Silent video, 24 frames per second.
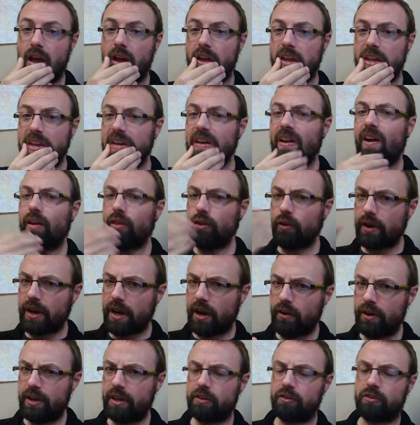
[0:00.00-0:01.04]
In other
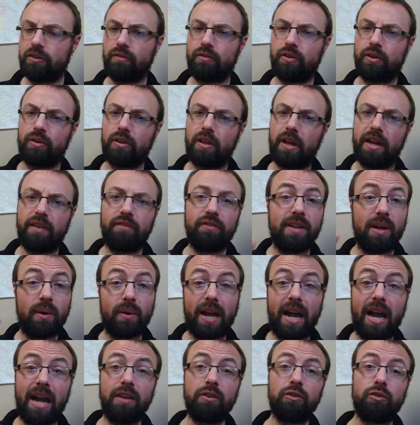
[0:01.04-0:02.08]
areas of your life, now
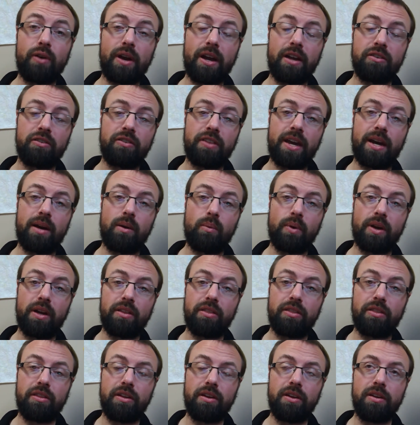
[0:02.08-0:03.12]
contrast that
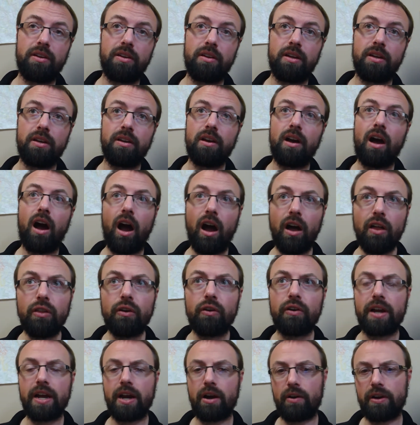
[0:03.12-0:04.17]
with
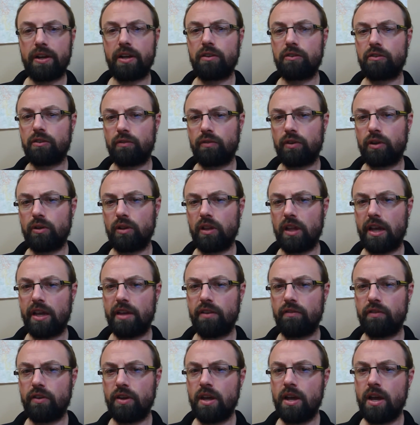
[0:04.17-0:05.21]
other areas of your
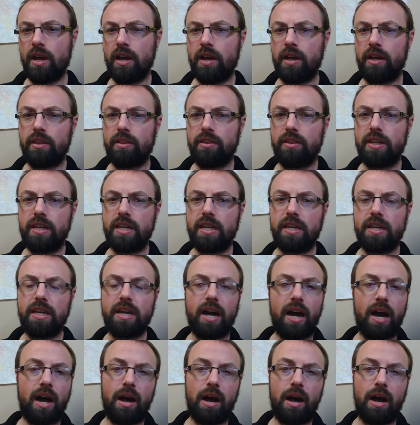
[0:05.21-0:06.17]
life. The